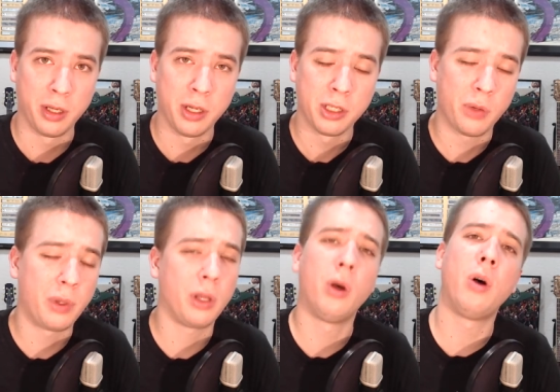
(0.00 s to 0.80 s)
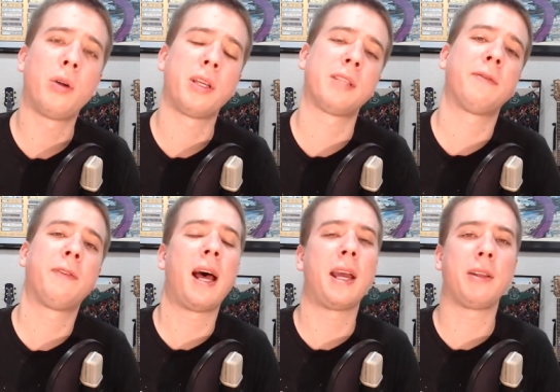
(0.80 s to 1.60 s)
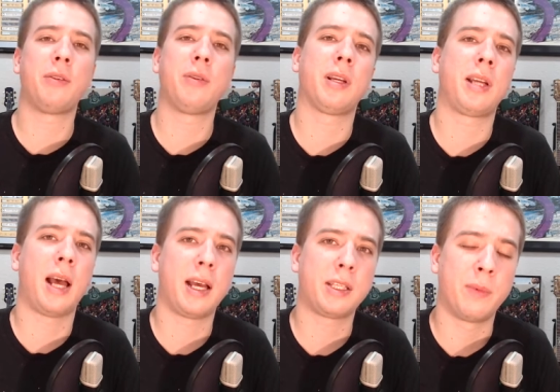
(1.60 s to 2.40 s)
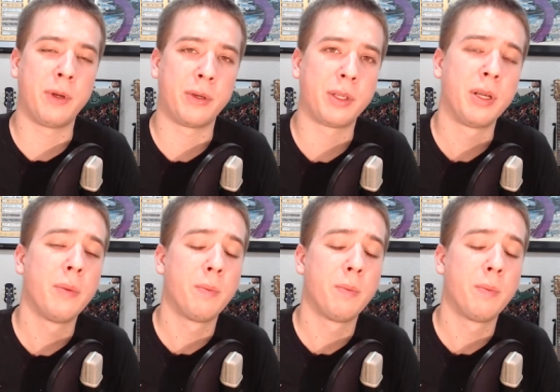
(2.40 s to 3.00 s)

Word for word: So when the Hulk is flying through the cosmos,